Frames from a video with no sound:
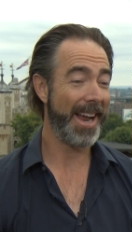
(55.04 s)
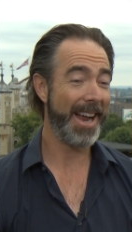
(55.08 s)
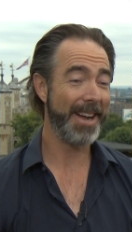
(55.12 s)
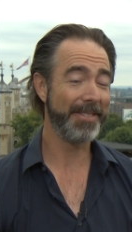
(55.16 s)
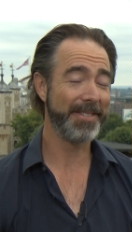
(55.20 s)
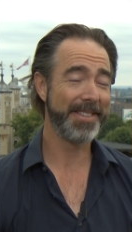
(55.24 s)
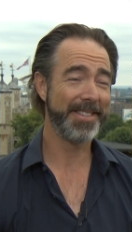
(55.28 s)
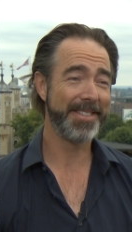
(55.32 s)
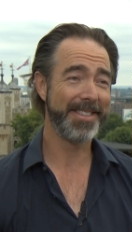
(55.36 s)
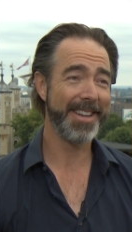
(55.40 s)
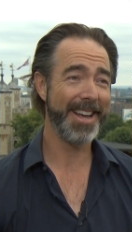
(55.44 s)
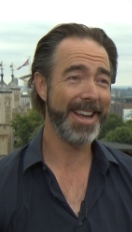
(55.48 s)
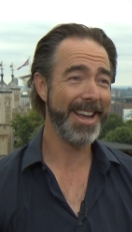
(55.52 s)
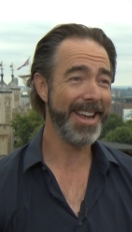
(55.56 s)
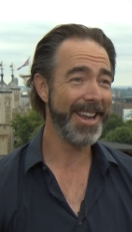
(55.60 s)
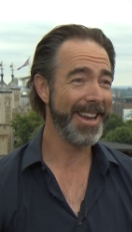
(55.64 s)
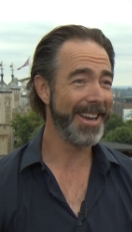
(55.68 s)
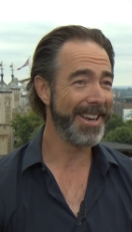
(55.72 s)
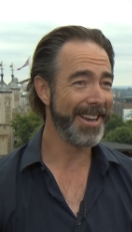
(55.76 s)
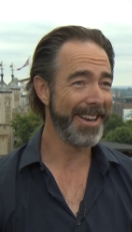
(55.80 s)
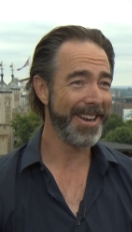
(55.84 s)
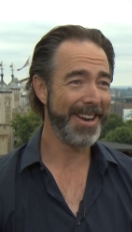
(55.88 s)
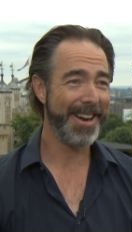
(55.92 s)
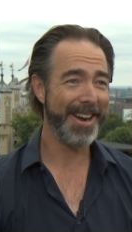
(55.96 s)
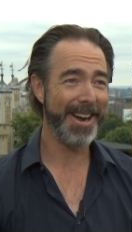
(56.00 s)
I have to say,
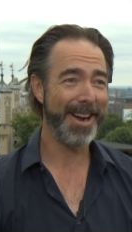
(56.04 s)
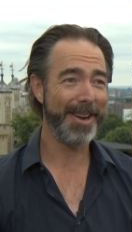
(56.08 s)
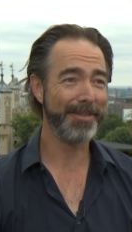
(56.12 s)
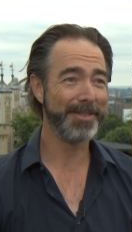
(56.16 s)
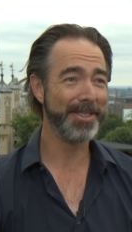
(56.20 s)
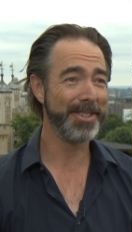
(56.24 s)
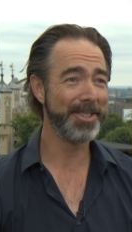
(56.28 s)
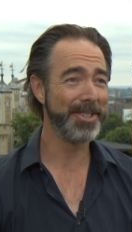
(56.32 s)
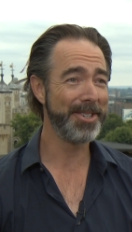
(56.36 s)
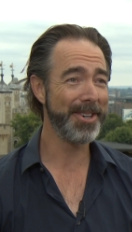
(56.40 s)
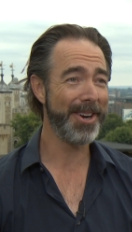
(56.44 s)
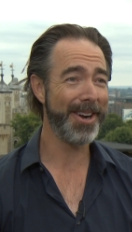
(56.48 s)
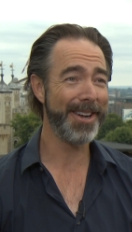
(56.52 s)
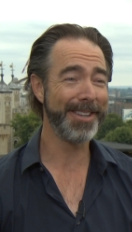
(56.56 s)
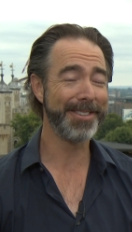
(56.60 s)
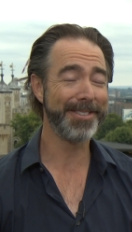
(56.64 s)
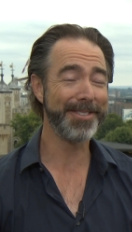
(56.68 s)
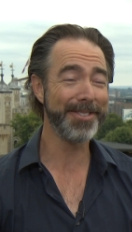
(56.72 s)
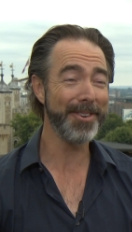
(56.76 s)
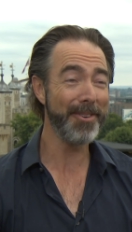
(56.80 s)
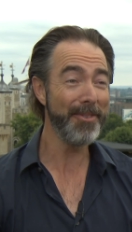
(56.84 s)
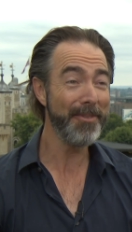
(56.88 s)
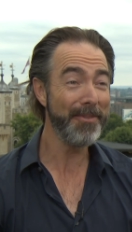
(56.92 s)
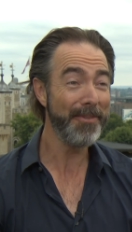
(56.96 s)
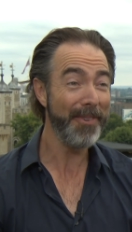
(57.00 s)
Hobbs and Shaw is
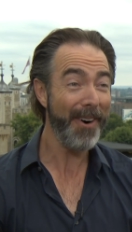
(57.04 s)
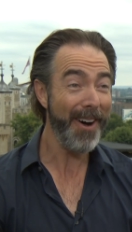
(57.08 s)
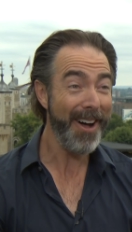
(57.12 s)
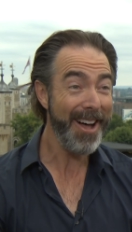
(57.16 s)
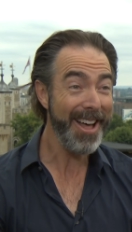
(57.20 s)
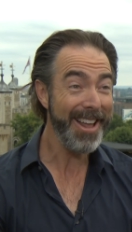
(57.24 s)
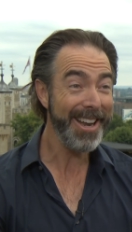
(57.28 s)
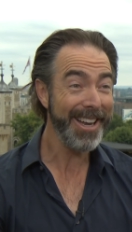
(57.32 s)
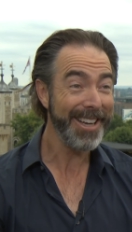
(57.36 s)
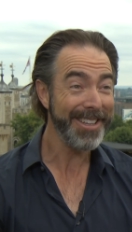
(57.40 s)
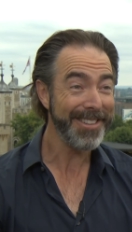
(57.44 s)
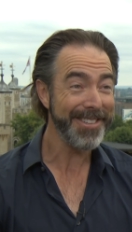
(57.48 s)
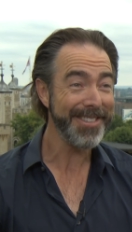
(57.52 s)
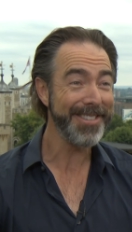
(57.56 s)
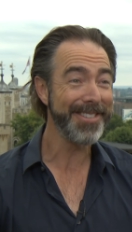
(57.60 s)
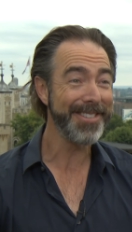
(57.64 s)
so fun. It's